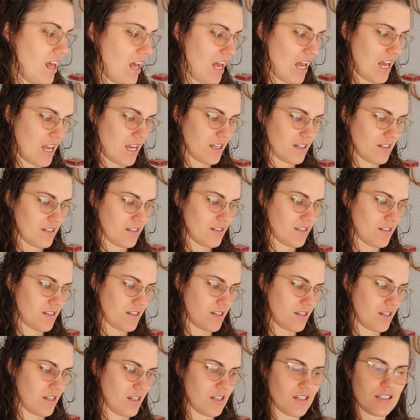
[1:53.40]
And
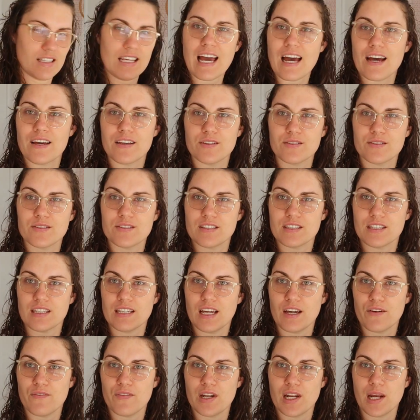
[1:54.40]
yeah, you'll
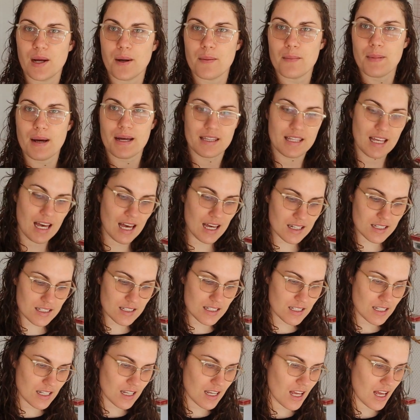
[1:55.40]
see a video about
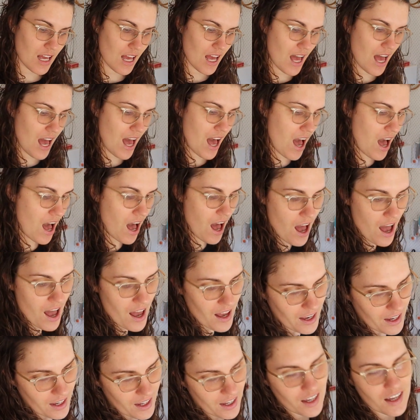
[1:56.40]
that.
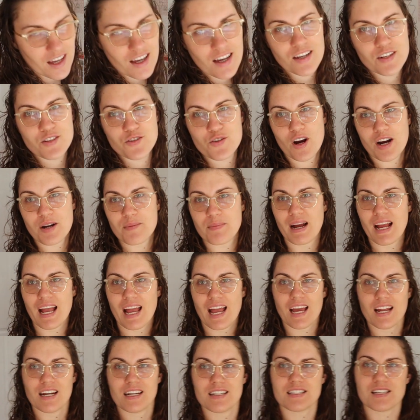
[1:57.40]
I tried my
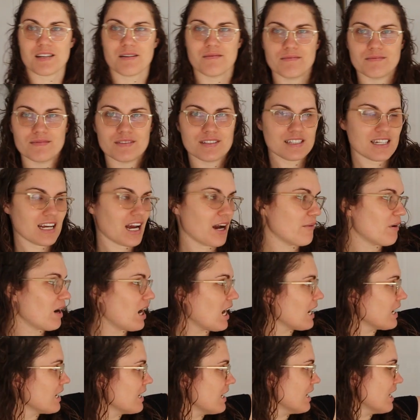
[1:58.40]
hand at some
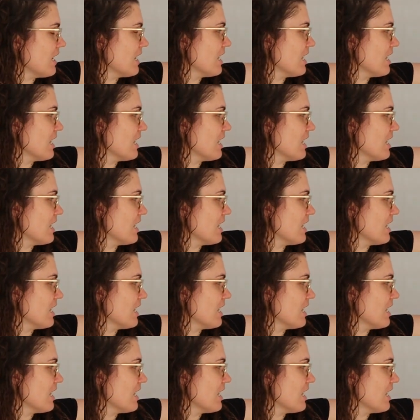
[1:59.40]
DIY